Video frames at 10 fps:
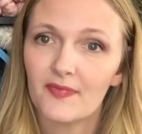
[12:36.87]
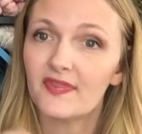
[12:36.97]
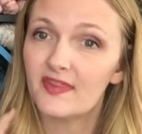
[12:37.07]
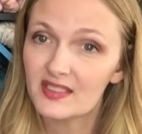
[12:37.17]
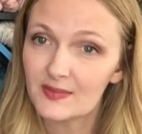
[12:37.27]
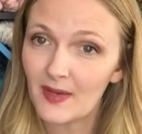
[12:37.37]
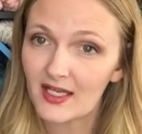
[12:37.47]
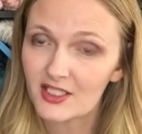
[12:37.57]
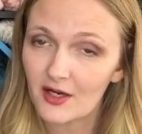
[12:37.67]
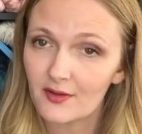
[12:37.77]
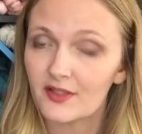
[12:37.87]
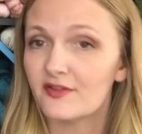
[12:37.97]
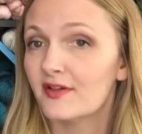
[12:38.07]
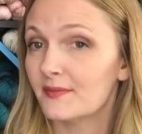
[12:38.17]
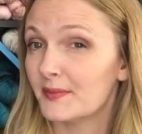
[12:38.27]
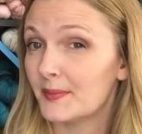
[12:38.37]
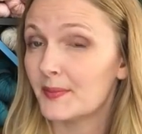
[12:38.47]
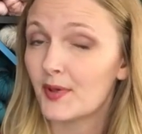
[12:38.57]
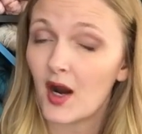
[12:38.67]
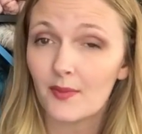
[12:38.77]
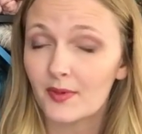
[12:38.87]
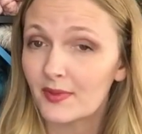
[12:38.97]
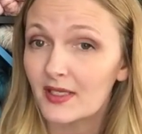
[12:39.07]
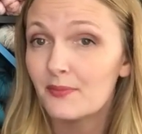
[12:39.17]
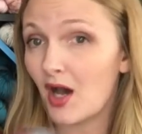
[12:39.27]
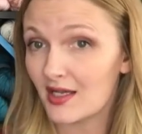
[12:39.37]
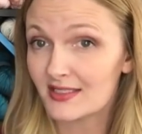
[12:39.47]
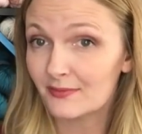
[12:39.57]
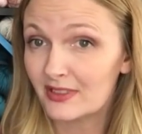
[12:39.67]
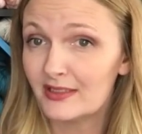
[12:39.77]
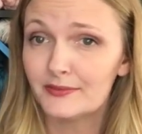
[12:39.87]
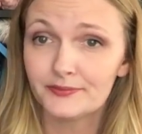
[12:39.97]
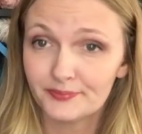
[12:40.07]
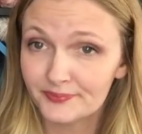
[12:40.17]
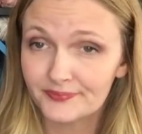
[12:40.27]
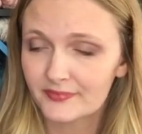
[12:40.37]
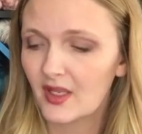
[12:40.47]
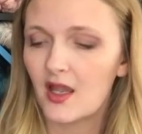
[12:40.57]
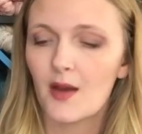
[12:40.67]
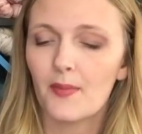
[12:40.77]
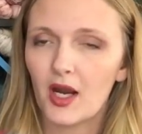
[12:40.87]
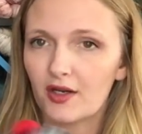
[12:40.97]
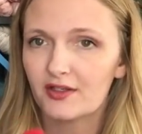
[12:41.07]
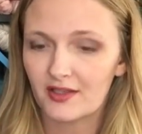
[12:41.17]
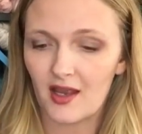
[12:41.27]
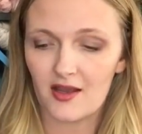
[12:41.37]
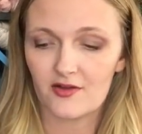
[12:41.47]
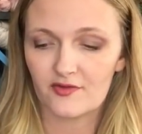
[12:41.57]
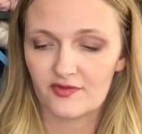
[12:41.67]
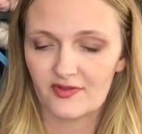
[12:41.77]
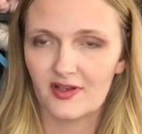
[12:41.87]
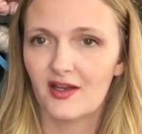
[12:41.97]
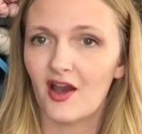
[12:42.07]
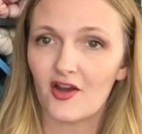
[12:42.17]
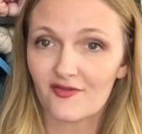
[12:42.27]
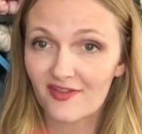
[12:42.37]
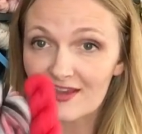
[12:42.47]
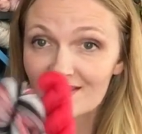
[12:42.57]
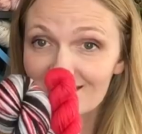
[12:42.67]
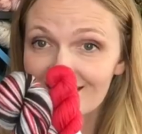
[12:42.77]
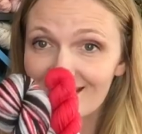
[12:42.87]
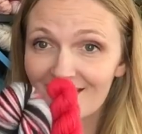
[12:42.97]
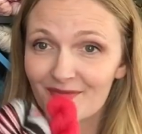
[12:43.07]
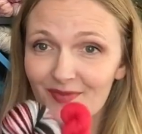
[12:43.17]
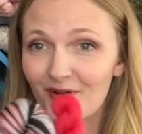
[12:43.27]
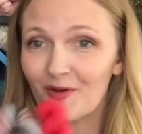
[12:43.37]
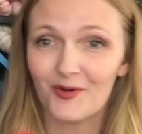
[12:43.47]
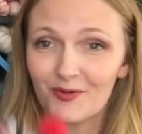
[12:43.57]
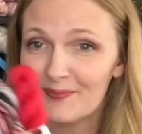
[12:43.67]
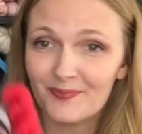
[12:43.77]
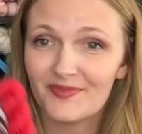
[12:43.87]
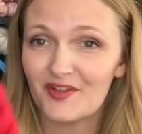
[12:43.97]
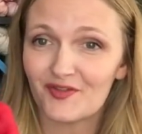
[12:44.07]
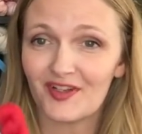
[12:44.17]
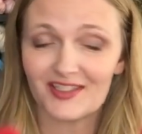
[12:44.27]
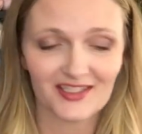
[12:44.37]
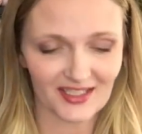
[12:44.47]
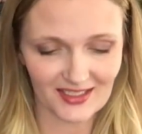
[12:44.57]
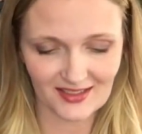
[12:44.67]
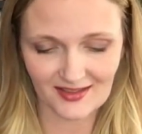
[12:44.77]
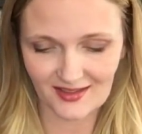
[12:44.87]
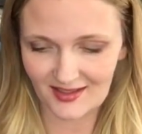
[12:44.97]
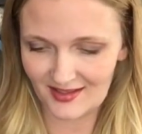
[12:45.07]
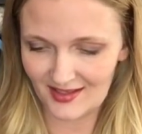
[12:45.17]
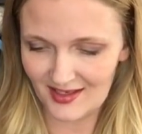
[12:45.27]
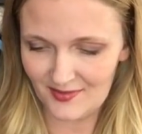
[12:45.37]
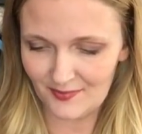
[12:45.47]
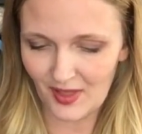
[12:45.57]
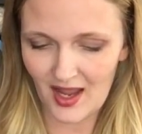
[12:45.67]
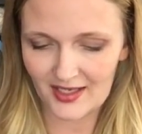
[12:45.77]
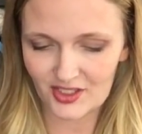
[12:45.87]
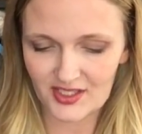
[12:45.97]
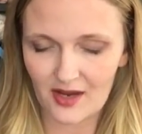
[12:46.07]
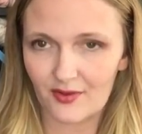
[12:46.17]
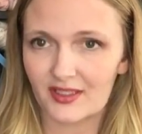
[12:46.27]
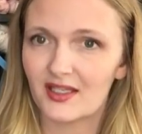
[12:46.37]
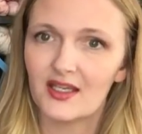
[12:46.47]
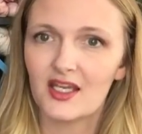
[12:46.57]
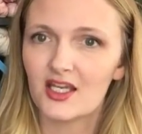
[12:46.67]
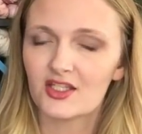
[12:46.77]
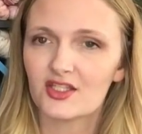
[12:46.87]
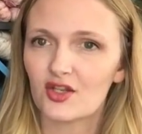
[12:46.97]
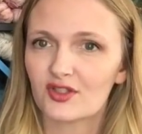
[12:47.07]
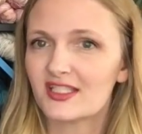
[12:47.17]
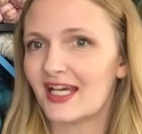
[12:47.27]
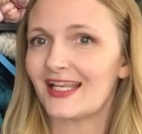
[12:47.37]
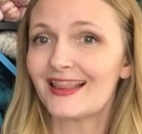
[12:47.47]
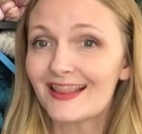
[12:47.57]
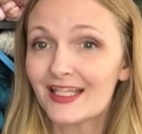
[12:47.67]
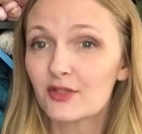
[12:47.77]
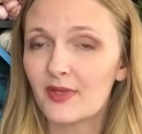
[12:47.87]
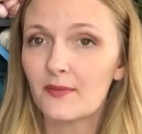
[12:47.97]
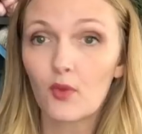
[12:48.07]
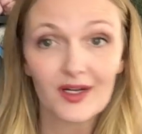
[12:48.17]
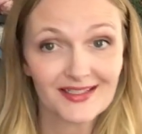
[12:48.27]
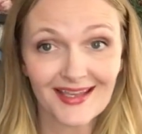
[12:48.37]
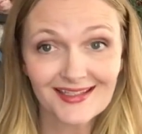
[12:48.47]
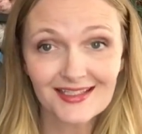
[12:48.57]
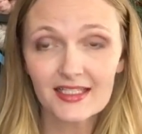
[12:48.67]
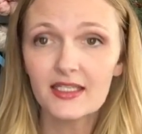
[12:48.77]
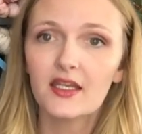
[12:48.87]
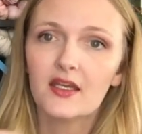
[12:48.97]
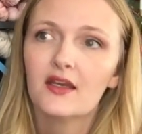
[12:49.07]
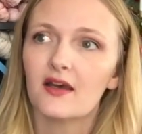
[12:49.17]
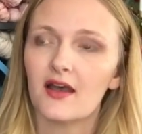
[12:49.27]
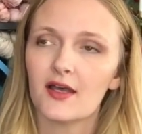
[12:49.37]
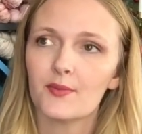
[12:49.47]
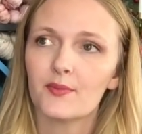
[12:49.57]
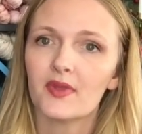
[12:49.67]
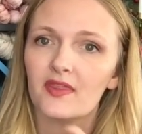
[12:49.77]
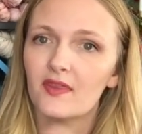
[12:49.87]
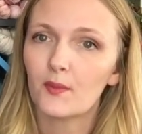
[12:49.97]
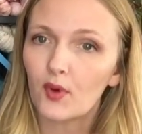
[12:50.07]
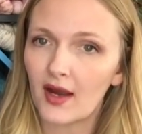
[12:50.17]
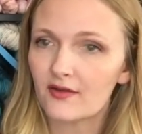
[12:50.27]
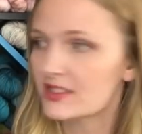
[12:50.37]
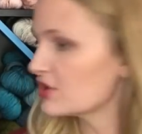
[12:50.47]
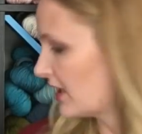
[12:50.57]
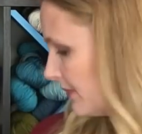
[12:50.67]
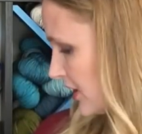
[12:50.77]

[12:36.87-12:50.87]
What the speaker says: This batch, however, possibly part of this whole difference in ply and just how it took the dye a little bit more intensely. The brown stripe,